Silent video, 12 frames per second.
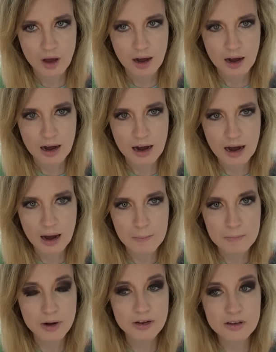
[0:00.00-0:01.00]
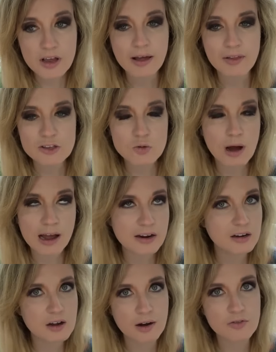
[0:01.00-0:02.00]
Uh, but yeah, that's why I
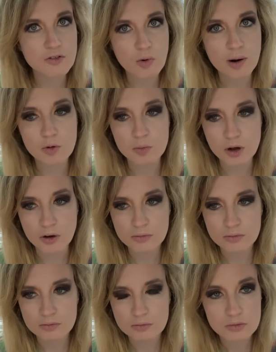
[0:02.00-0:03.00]
didn't cover Rebel Moon.